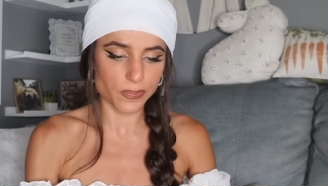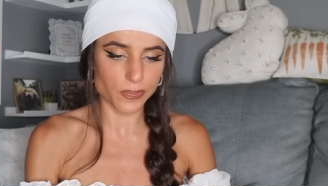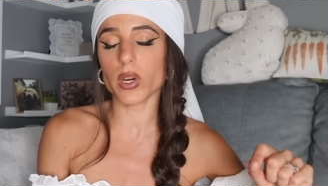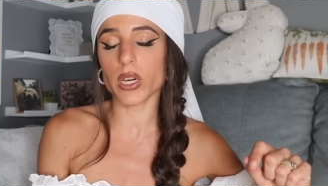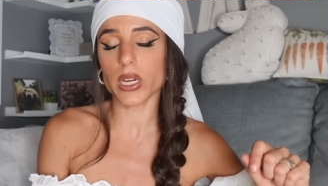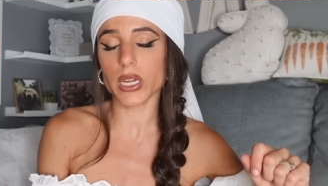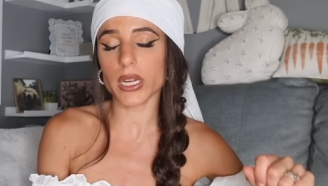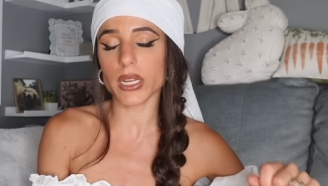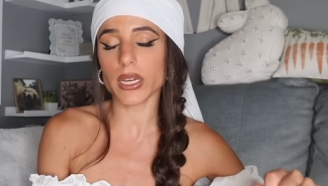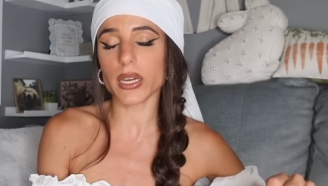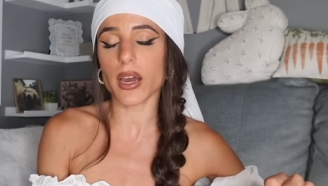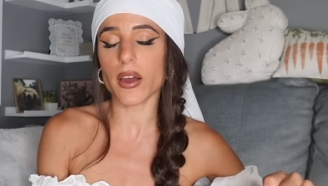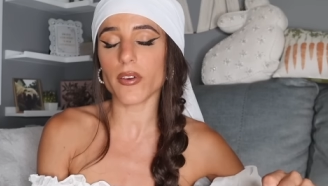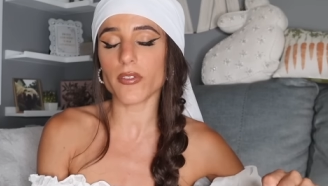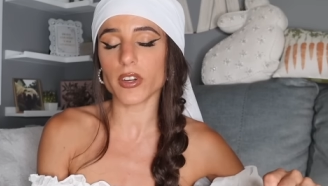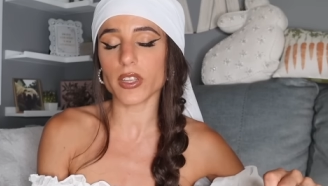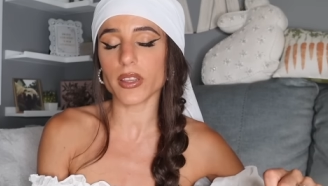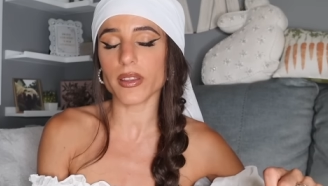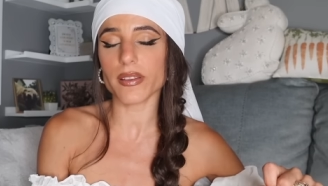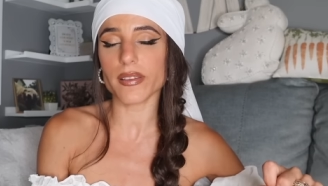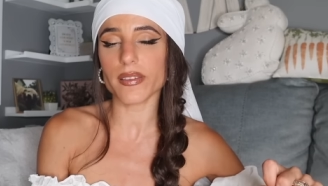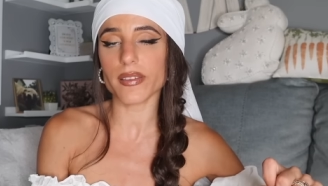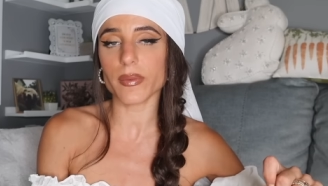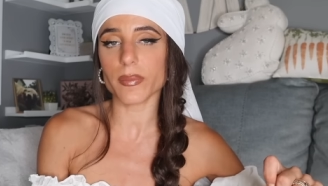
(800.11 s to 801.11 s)
We're going to cover
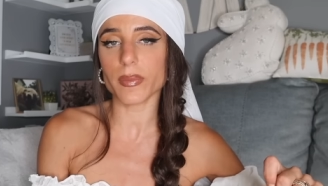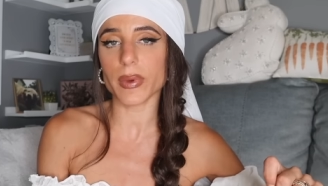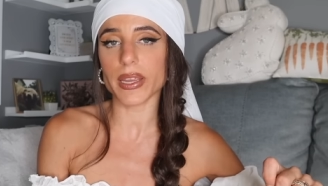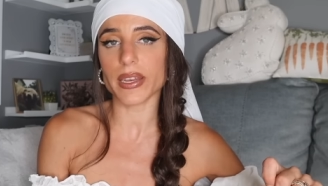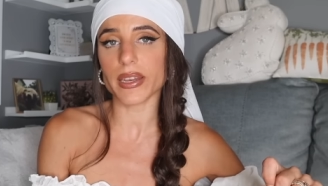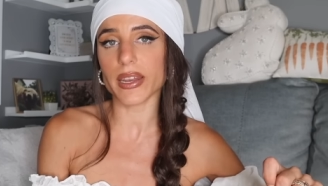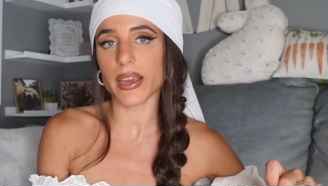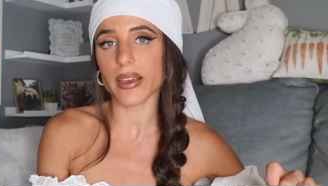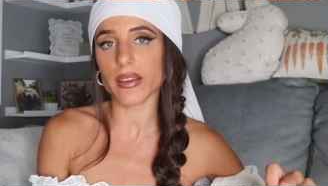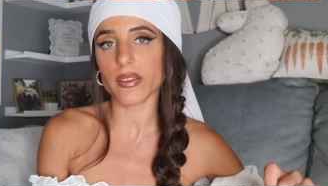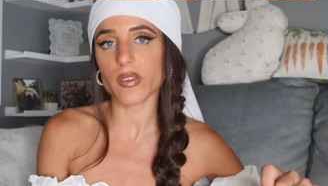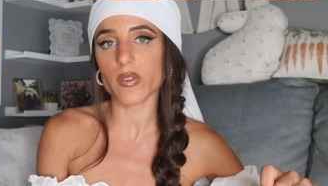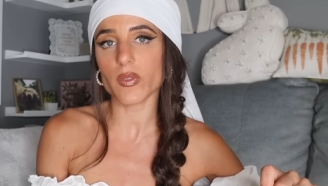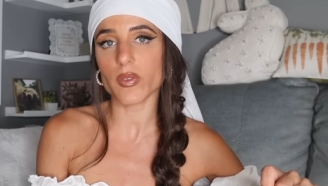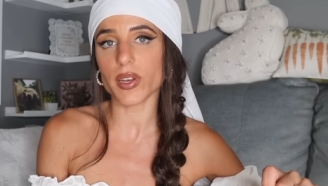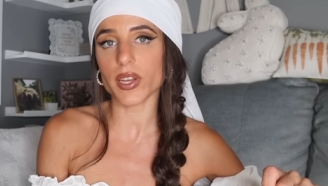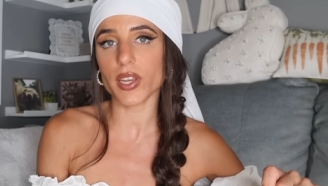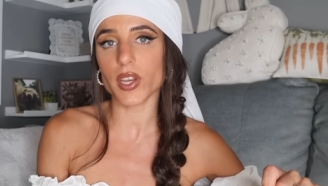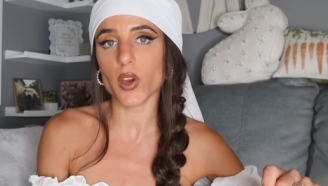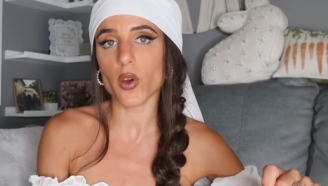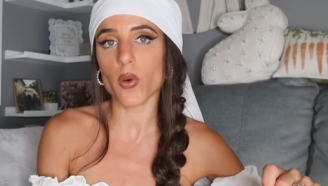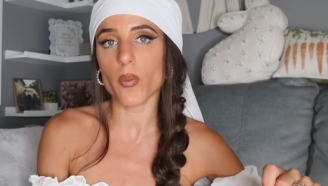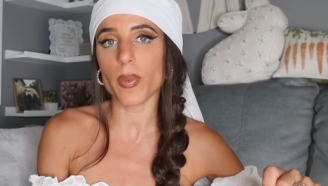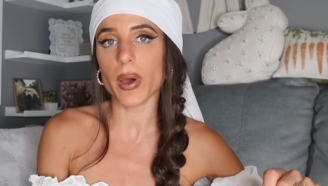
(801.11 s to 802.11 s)
this in my next video,